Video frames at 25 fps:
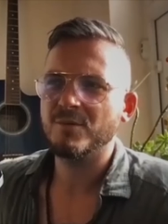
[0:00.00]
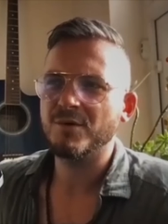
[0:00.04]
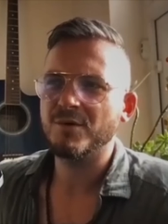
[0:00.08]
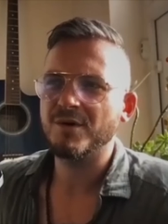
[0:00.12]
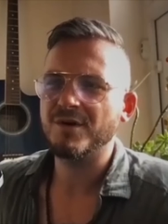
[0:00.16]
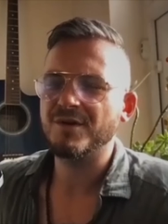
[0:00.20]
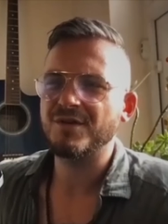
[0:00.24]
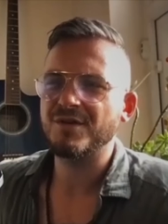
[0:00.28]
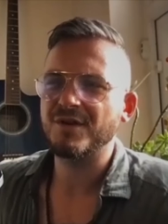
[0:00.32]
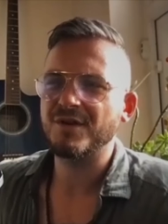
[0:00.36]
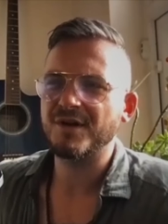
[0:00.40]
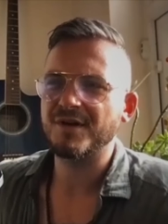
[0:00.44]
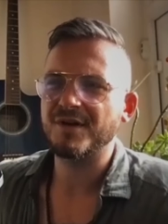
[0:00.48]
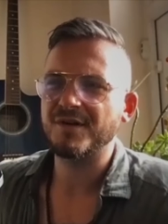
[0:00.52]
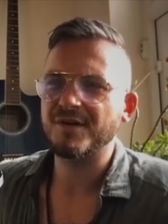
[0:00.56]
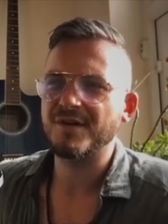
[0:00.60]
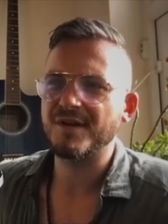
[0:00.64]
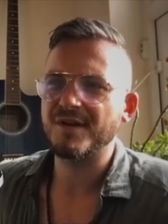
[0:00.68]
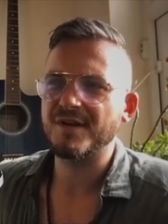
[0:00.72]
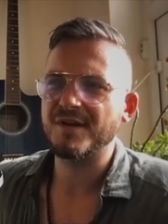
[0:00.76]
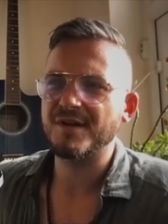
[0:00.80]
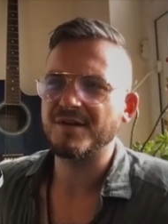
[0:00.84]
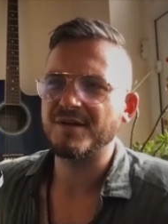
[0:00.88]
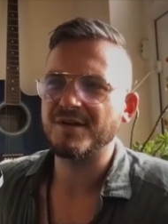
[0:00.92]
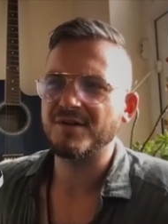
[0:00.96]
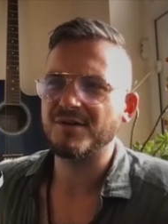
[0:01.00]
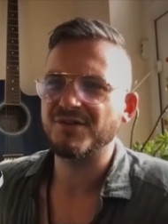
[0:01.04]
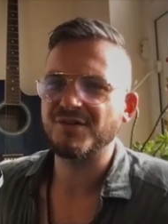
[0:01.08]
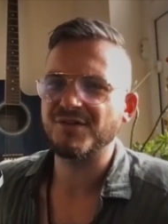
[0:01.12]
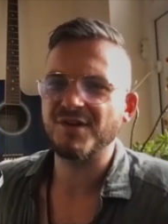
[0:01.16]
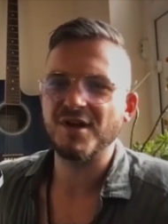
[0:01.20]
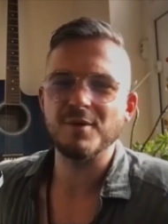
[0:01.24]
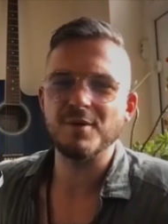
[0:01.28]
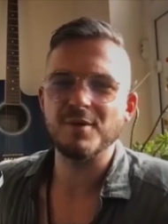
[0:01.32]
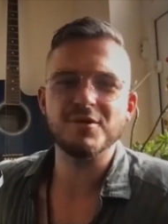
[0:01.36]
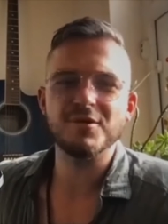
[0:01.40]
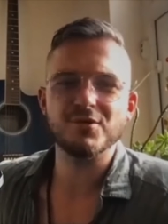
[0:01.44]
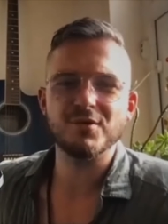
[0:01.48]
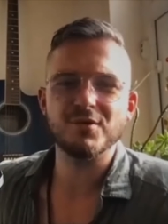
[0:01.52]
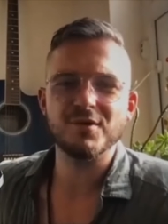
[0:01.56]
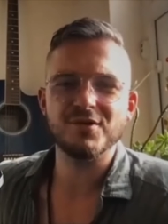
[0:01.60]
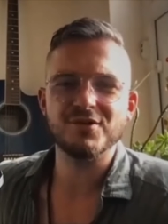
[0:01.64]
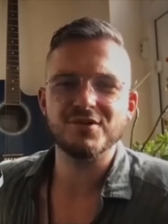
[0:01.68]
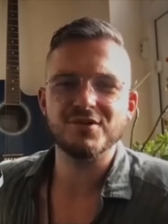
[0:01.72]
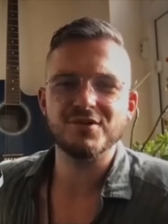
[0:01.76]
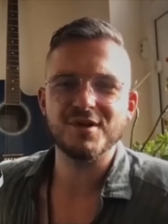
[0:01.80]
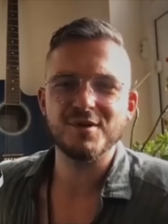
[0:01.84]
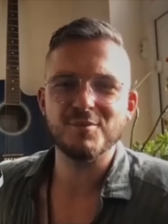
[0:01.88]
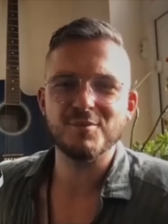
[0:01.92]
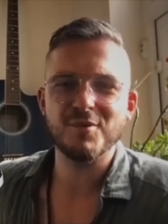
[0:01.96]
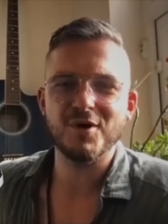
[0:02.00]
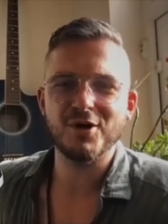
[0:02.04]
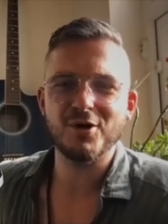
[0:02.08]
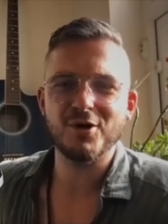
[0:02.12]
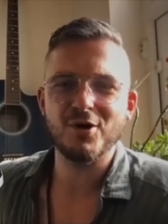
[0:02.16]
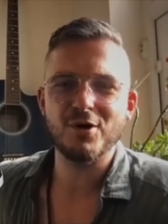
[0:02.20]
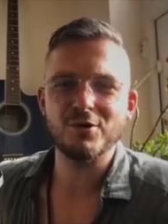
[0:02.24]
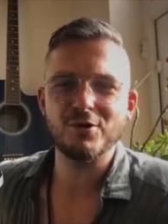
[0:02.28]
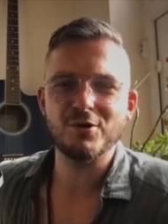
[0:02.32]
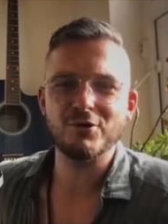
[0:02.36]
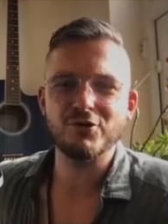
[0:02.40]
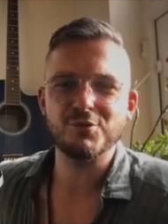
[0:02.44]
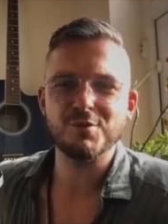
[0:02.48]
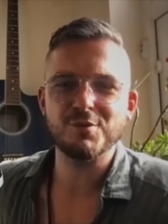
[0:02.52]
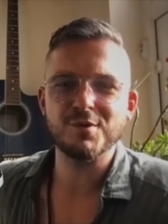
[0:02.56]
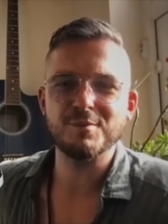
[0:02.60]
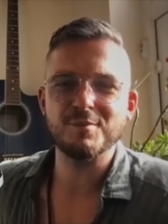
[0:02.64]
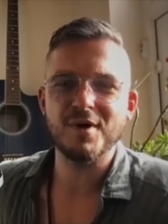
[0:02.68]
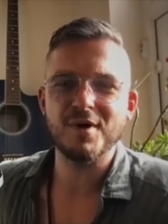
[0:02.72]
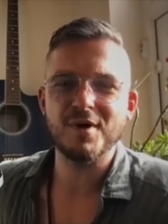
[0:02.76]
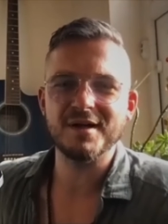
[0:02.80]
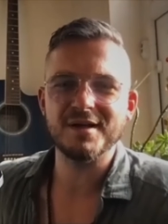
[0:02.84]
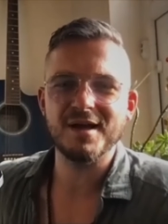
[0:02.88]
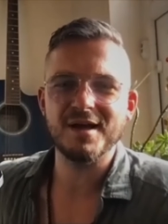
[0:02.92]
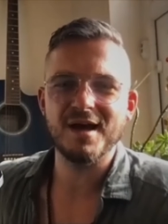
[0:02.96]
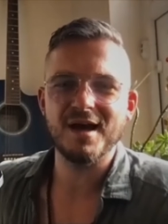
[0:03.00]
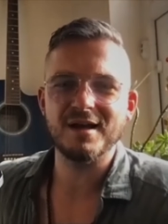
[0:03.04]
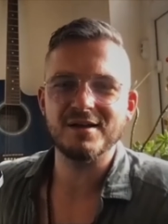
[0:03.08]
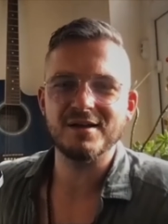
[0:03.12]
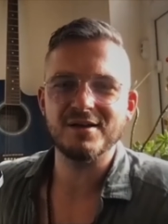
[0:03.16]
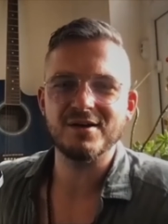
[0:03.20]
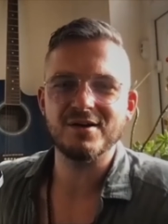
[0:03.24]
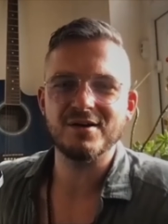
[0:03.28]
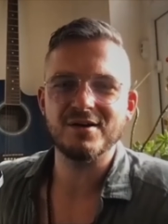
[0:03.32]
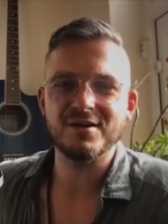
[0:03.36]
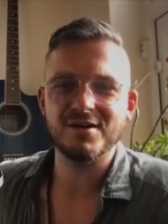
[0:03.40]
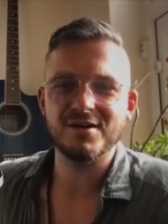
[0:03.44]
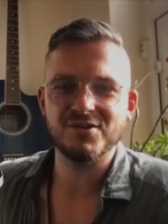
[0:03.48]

What do you think of the statements recently by Congressman Mike Gallagher?